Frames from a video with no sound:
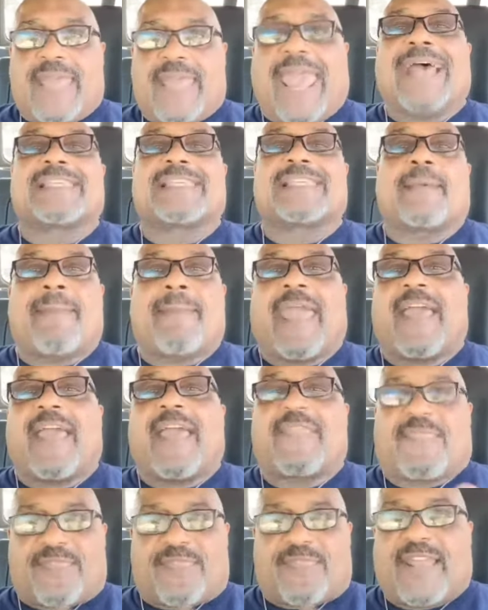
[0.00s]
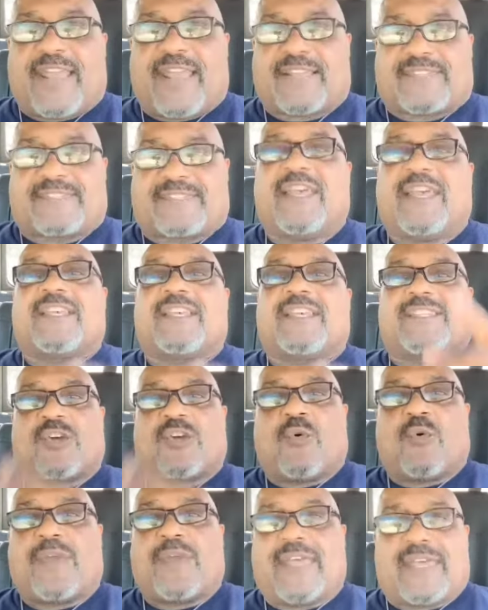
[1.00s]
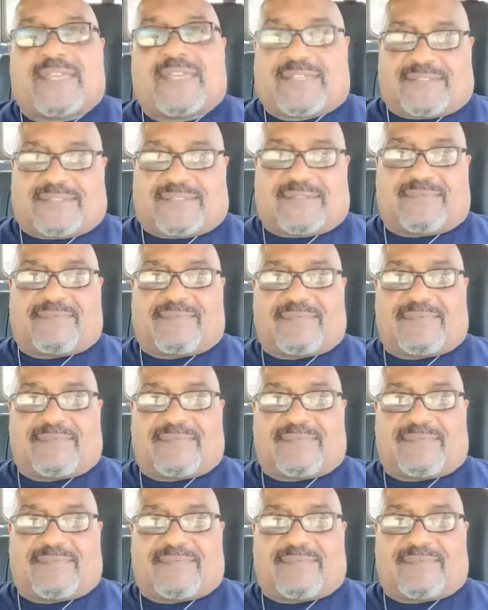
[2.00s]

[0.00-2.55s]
As a man thinks, so he is.